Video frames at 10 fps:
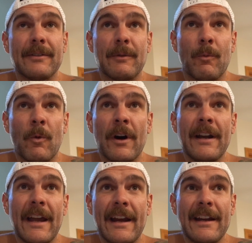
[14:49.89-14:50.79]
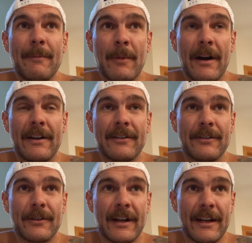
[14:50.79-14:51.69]
180 minus
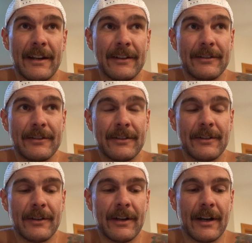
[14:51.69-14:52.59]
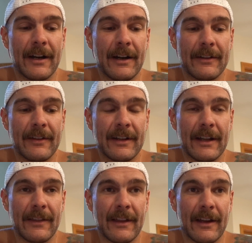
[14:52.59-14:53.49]
your age to
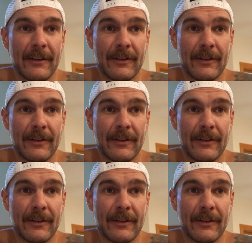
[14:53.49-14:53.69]
get that.